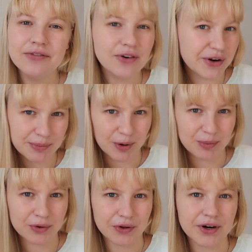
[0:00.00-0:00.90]
very
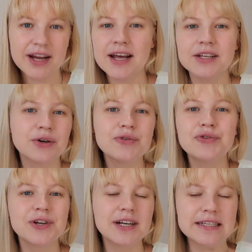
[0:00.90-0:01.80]
popular and I
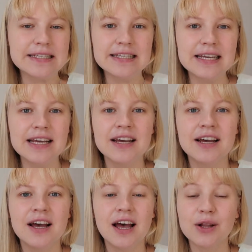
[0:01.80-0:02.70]
don't really see
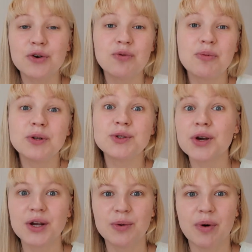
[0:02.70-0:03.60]
a lot of people
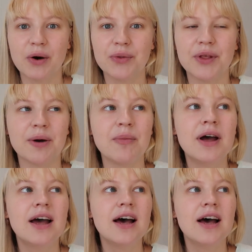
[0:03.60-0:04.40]
talking about them,